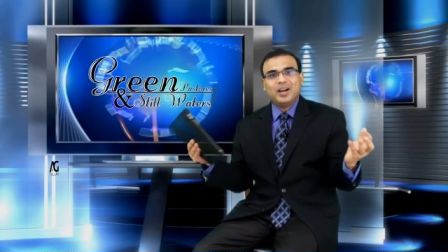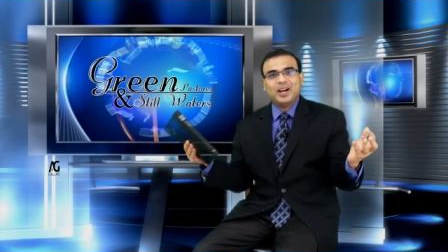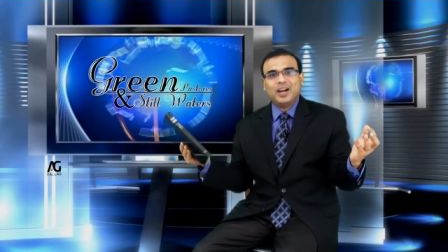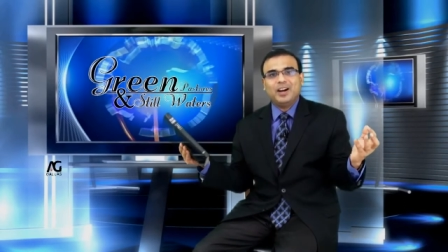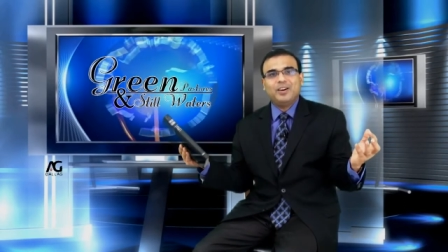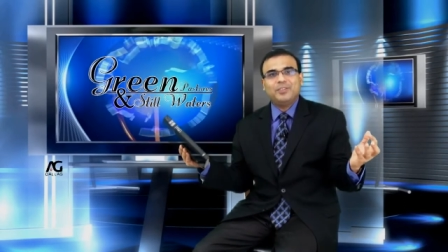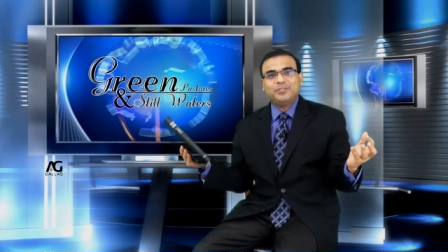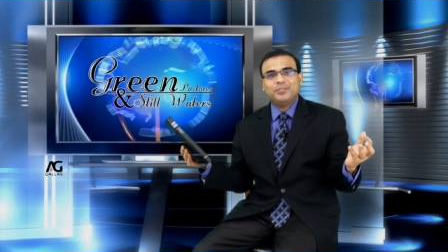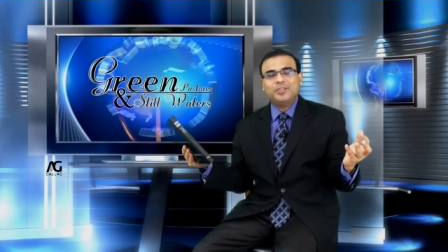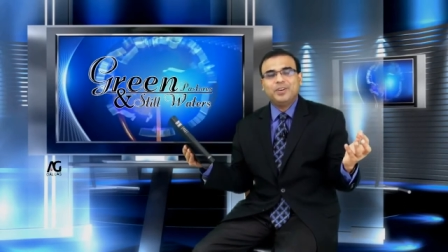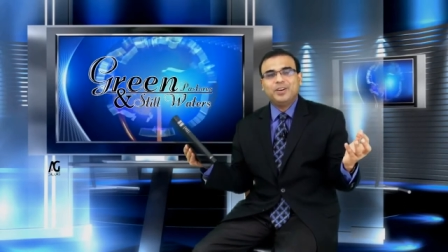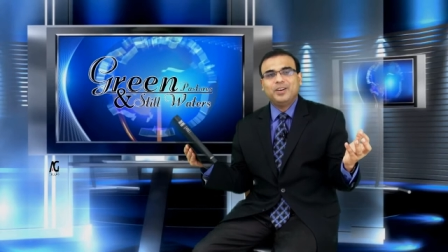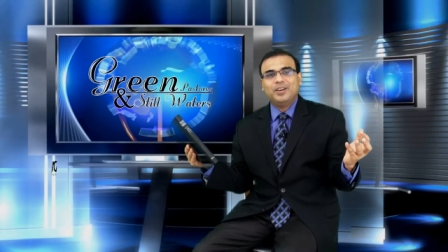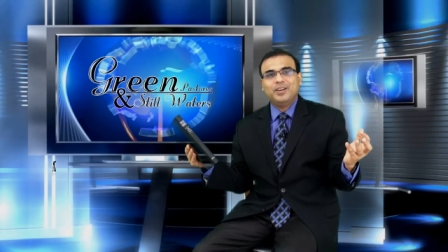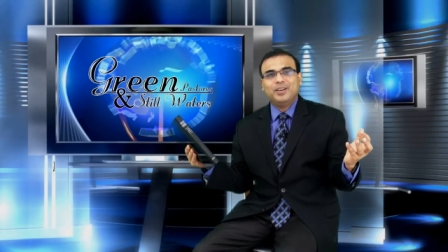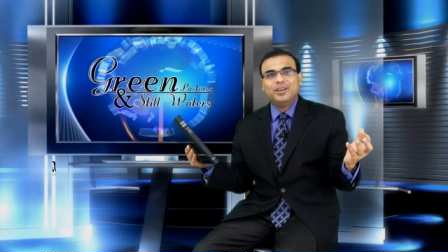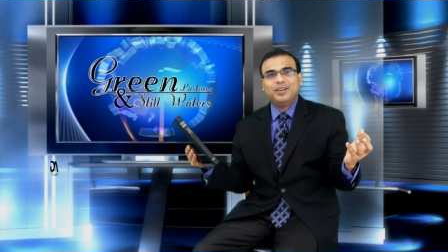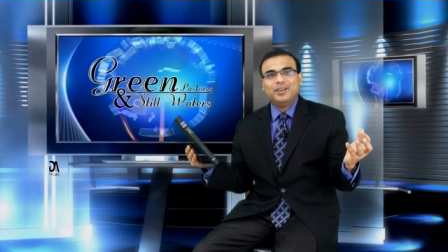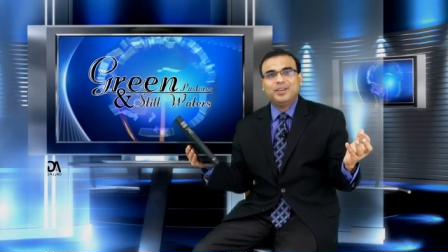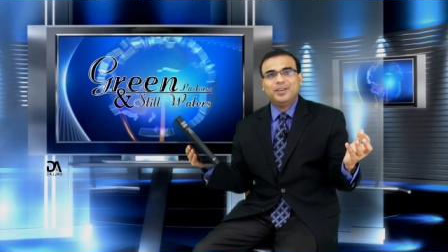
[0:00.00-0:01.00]
of
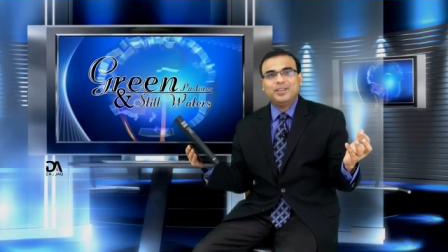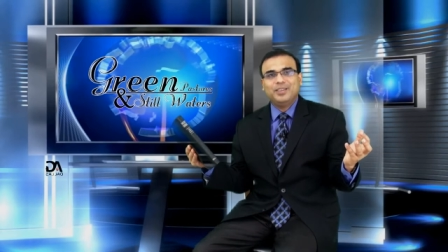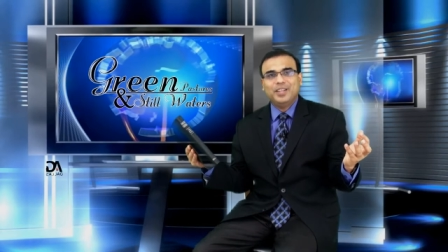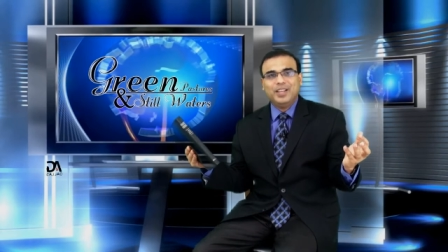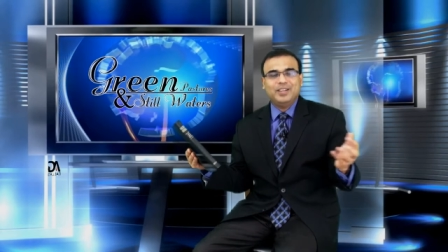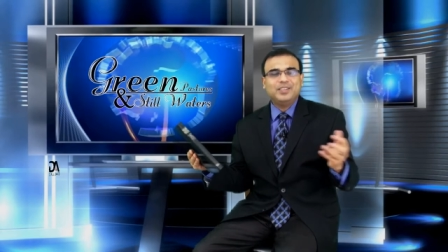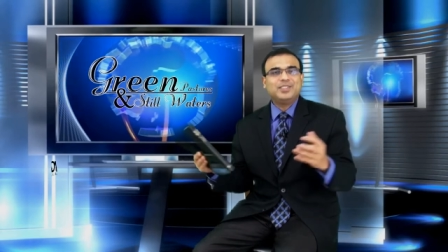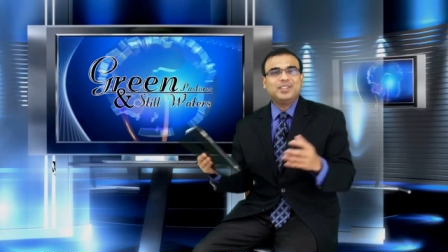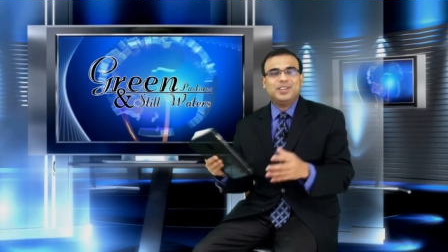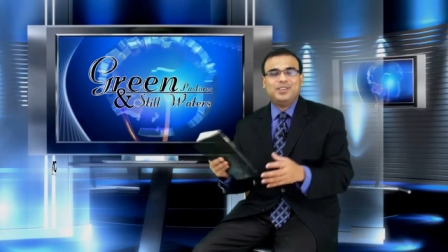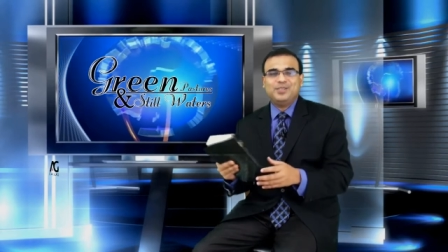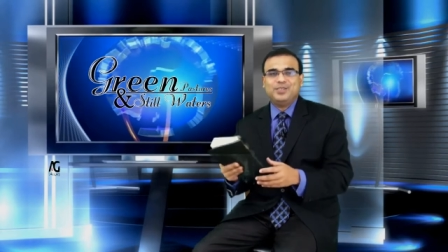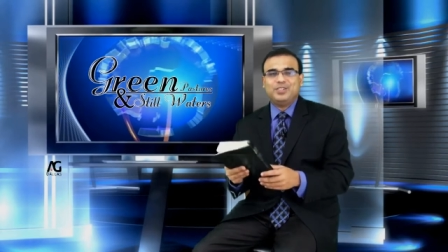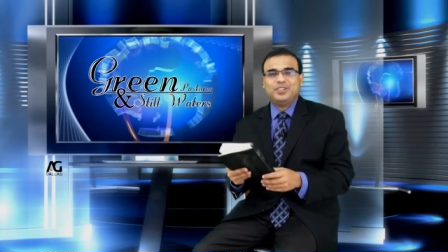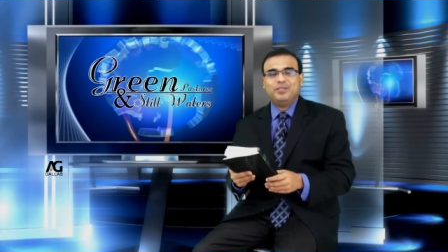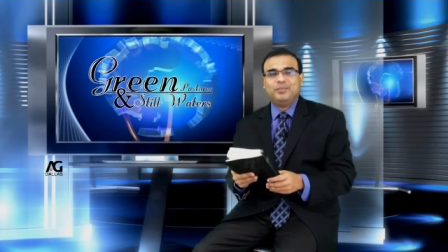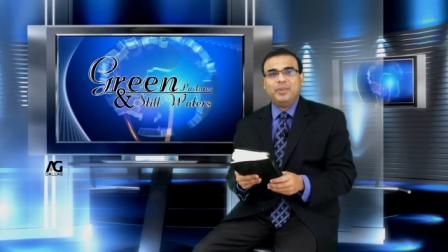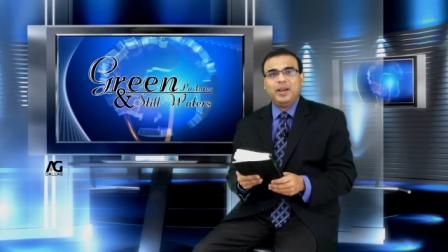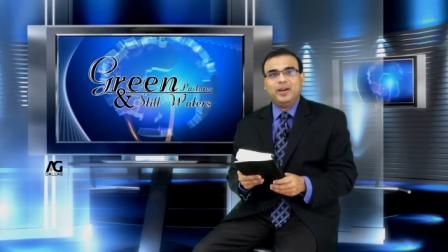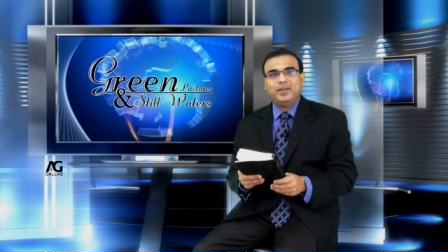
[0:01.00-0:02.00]
the
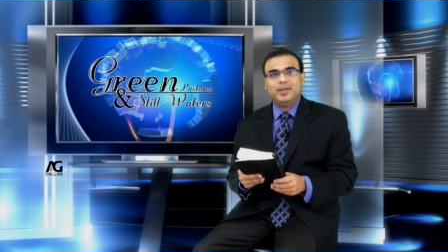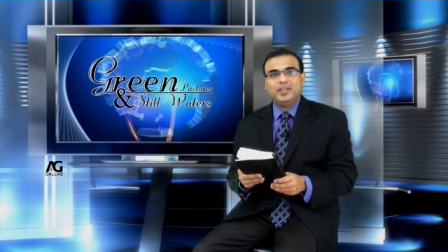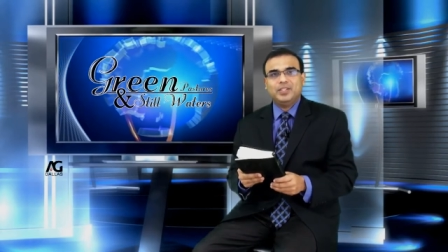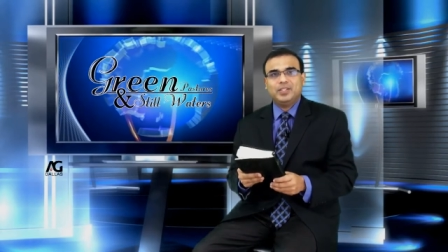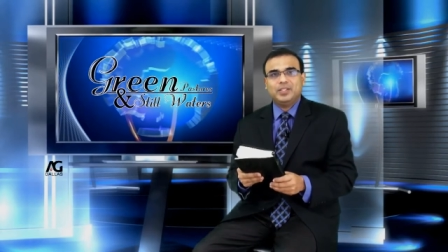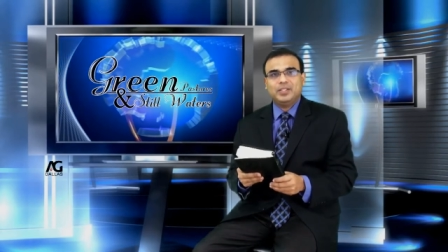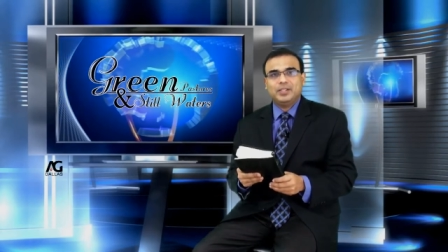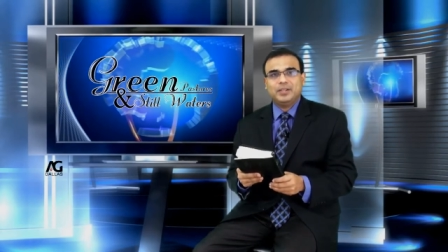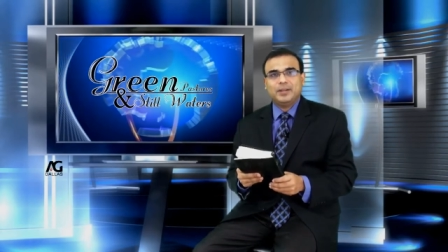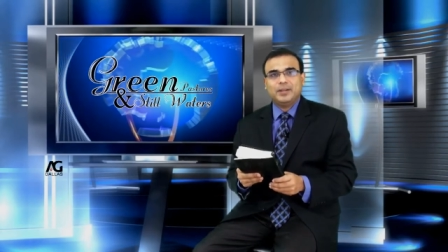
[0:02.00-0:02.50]
institution of marriage.